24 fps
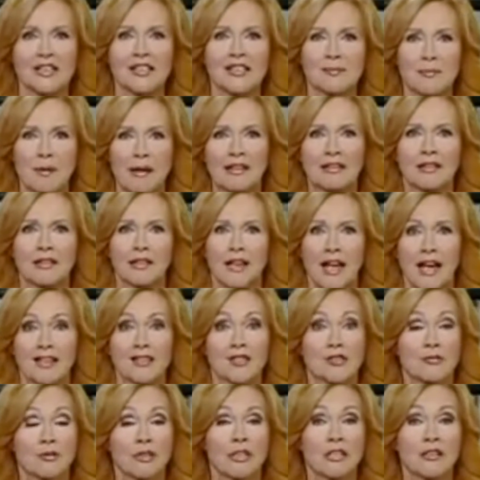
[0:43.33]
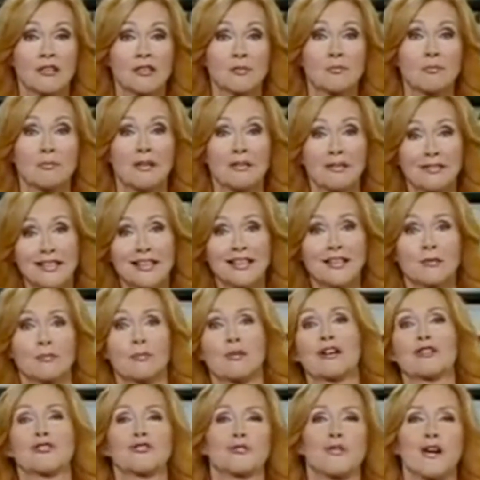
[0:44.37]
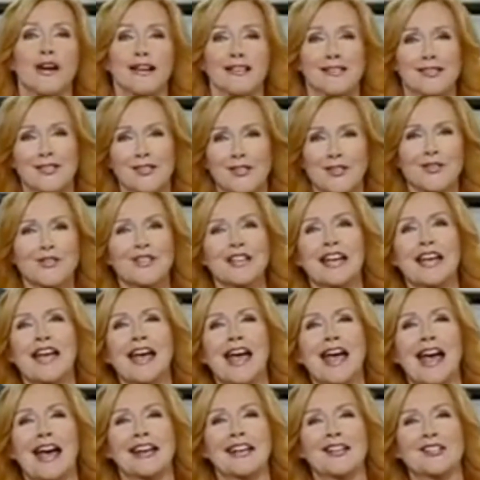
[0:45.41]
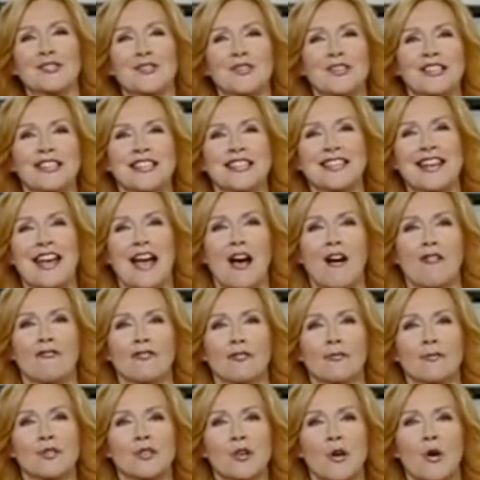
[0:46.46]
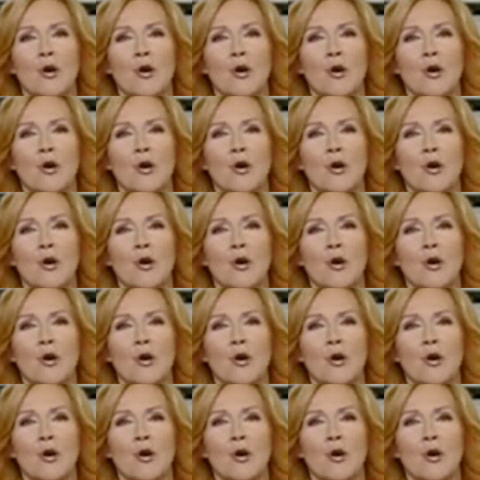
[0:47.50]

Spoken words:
spent the last 3 years building the pressurized suit, and he joins us now from his